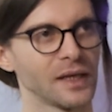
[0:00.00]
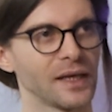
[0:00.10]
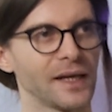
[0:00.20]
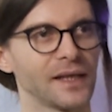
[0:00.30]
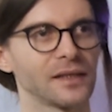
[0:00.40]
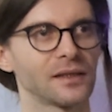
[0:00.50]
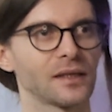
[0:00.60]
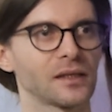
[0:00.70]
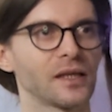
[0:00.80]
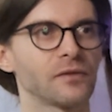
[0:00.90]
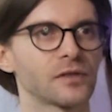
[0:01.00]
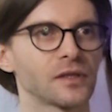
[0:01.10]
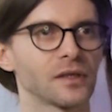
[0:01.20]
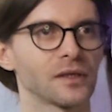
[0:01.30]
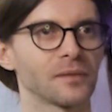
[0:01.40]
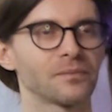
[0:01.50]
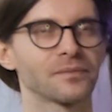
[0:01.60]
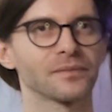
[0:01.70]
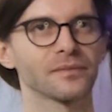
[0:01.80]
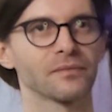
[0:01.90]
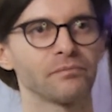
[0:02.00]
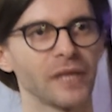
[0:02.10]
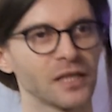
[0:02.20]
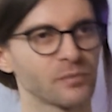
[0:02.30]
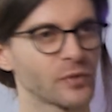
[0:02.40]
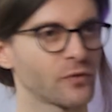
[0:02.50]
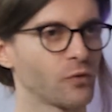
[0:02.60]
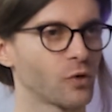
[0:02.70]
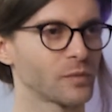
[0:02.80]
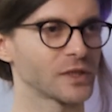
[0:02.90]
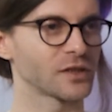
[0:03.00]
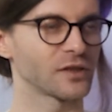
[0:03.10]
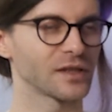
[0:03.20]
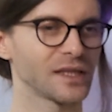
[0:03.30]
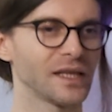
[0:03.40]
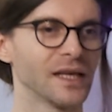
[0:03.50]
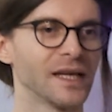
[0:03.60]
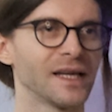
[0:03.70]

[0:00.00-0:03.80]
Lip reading: and that gives the best performance currently.